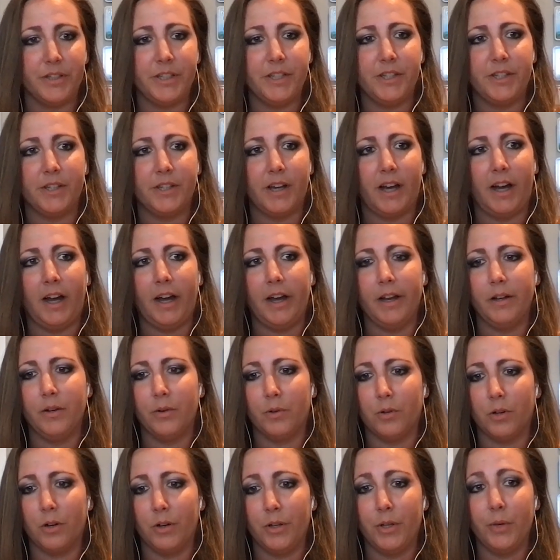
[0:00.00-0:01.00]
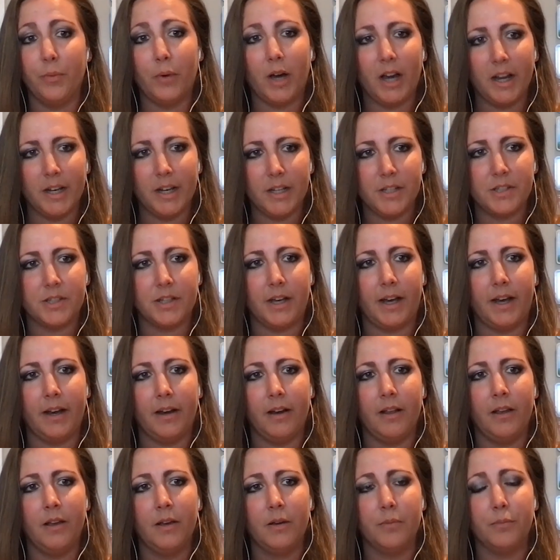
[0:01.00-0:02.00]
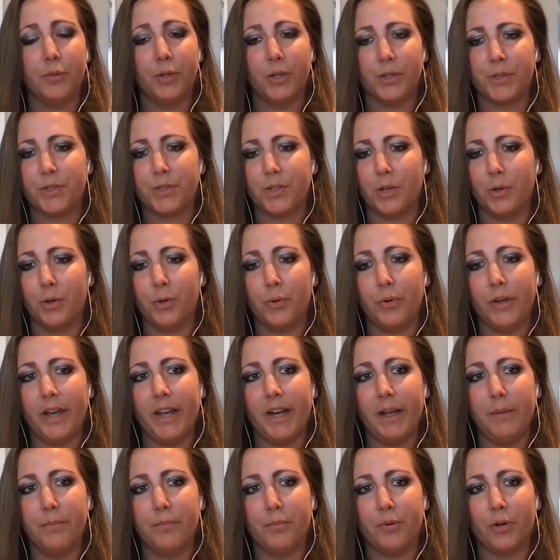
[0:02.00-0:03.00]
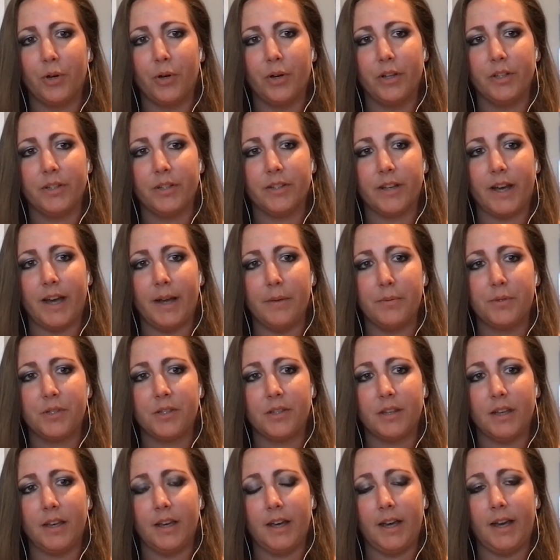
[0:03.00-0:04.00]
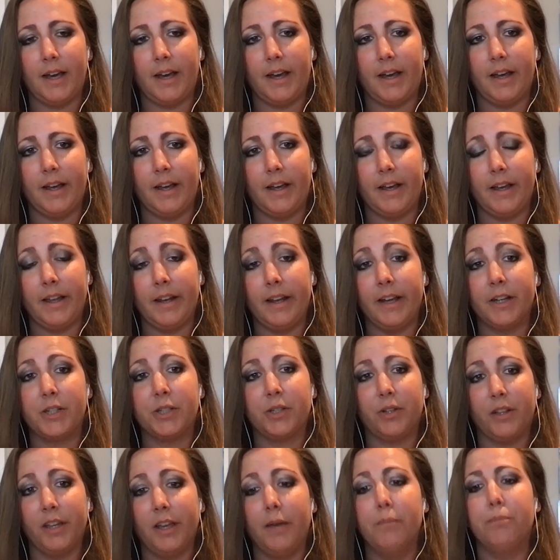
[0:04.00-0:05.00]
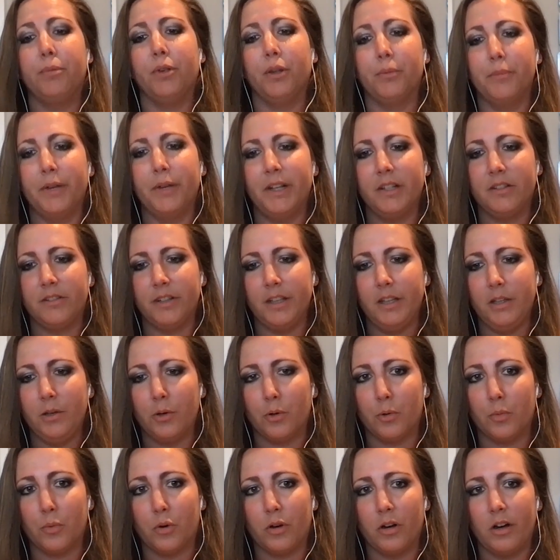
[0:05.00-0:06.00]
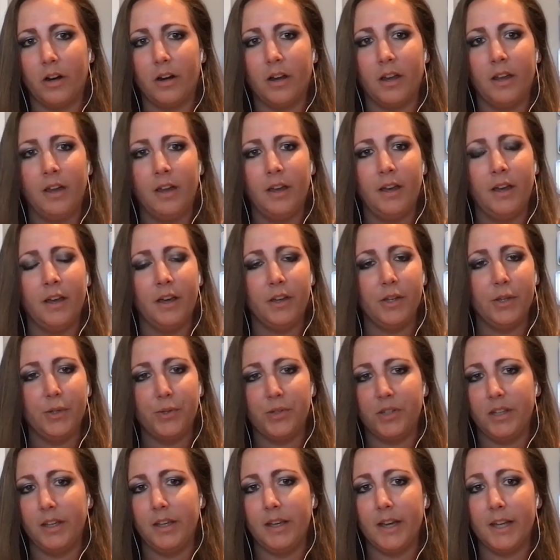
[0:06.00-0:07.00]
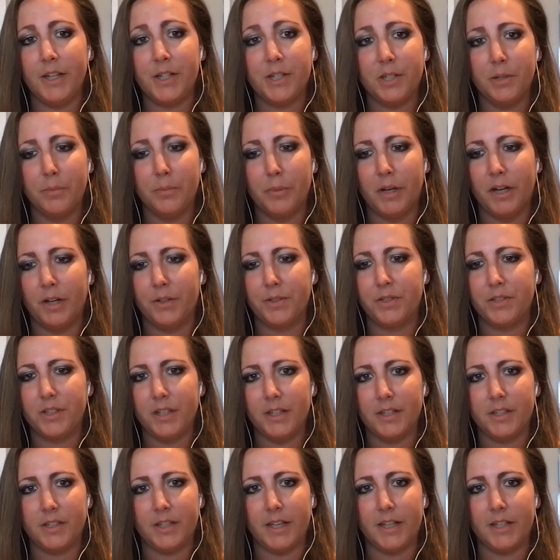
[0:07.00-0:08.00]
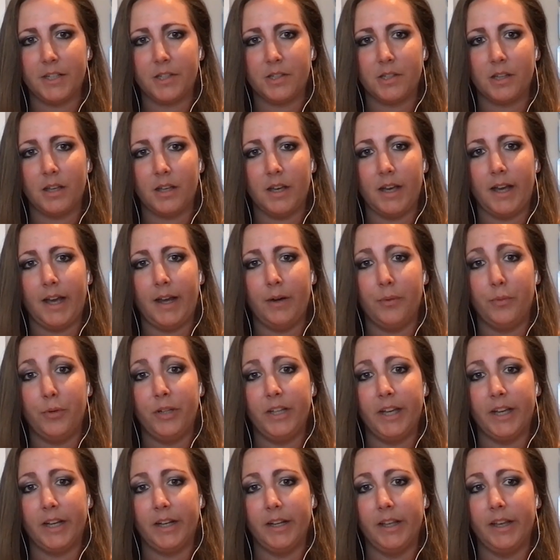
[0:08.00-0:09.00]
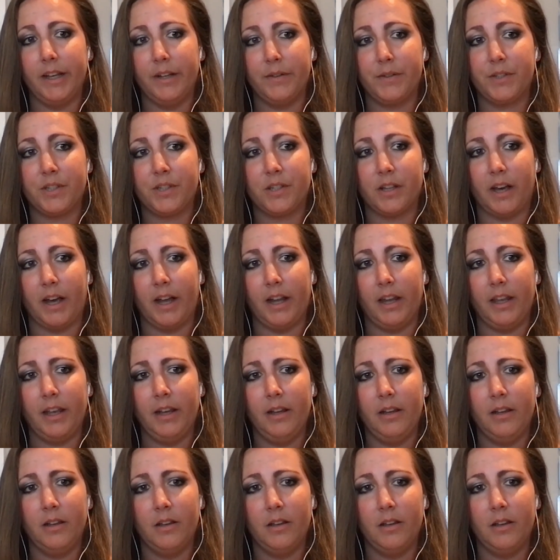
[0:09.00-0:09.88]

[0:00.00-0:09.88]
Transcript: design or UI design, but also creating prototypes and actually implementing your work using HTML, CSS, and React Native styling.